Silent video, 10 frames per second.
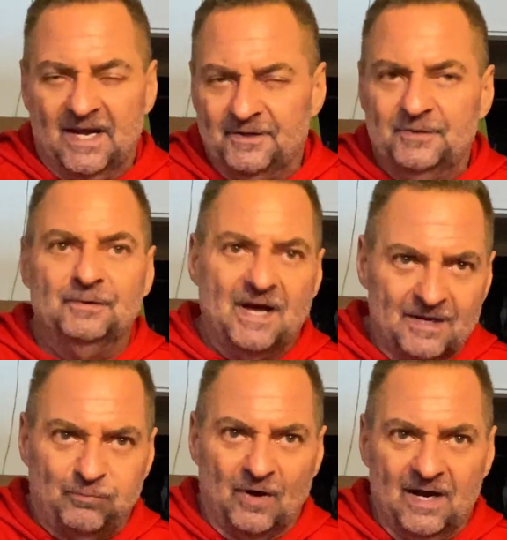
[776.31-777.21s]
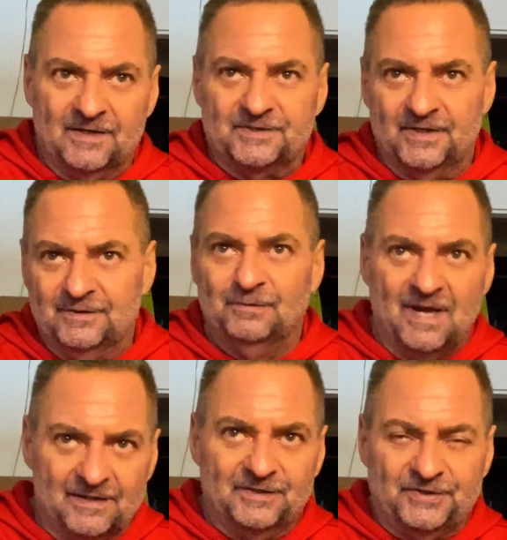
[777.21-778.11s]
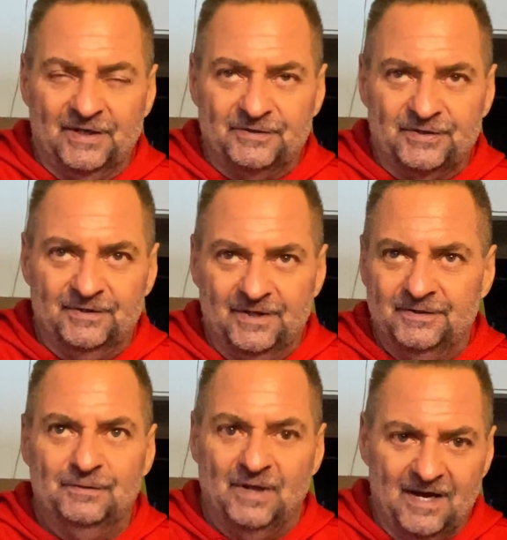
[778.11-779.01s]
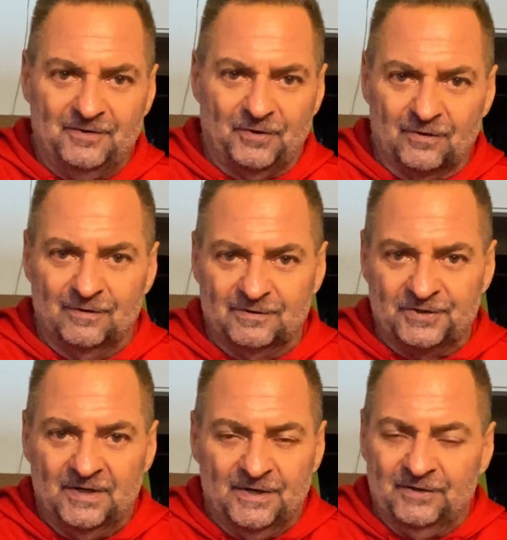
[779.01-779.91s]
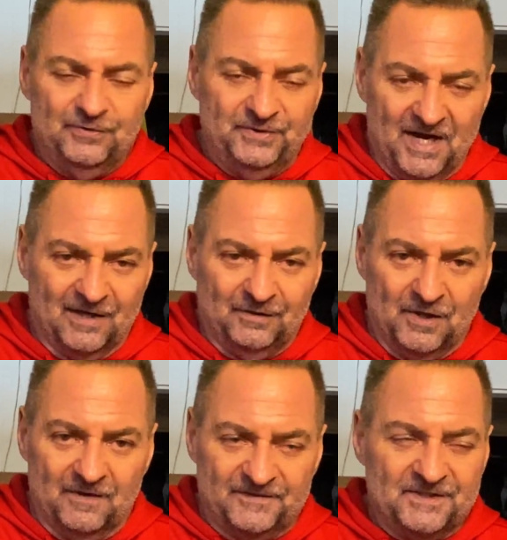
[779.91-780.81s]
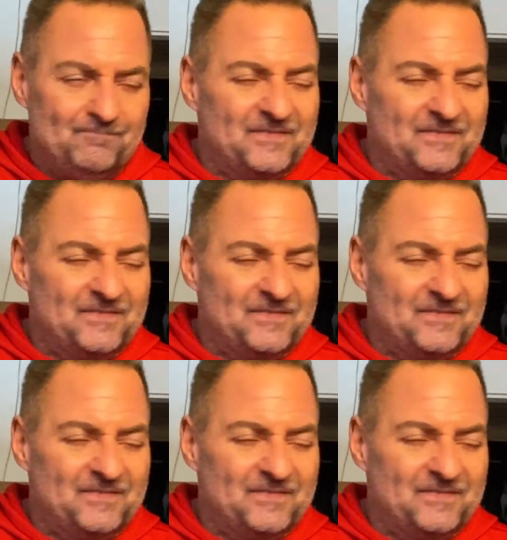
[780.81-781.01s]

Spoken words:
and do leg press, and do leg extension, and do leg curls, do deadlifts.